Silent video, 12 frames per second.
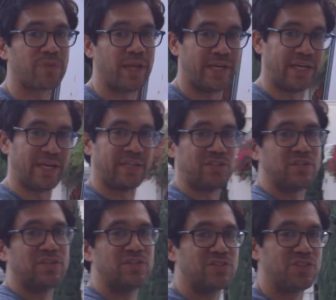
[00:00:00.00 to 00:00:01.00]
and he had his
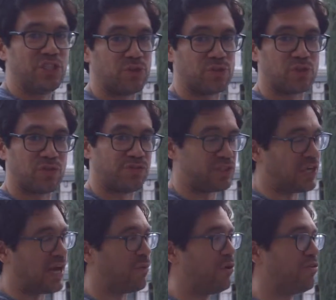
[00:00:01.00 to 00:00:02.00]
Secret Service
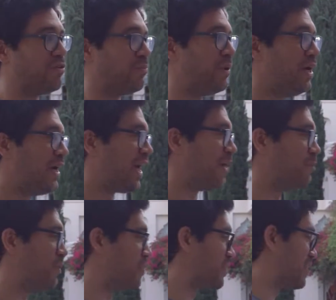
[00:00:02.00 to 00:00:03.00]
guy with him, and
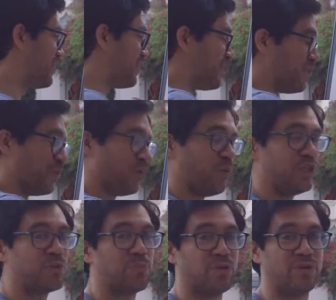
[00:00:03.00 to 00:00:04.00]
Bill Clinton
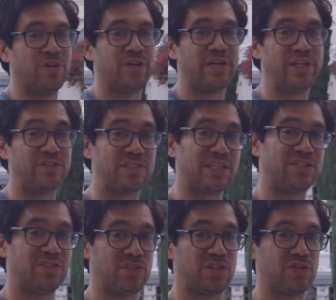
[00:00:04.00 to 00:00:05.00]
whispered, he
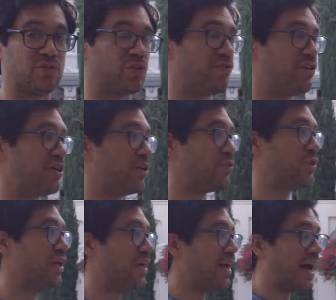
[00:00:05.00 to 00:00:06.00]
said to Secret Service, he goes,
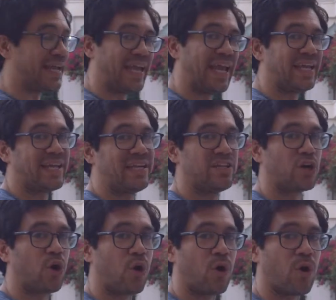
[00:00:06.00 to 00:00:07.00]
I can't get in the
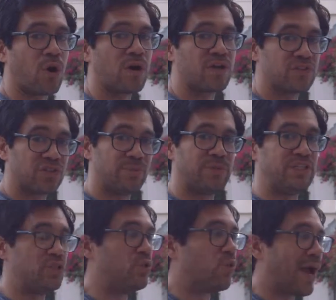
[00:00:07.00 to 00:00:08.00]
car,
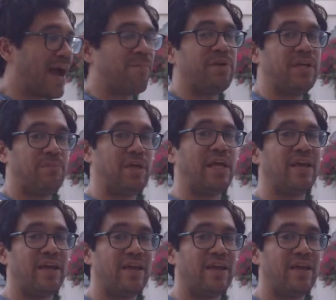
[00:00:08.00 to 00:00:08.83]
somebody's grabbing me.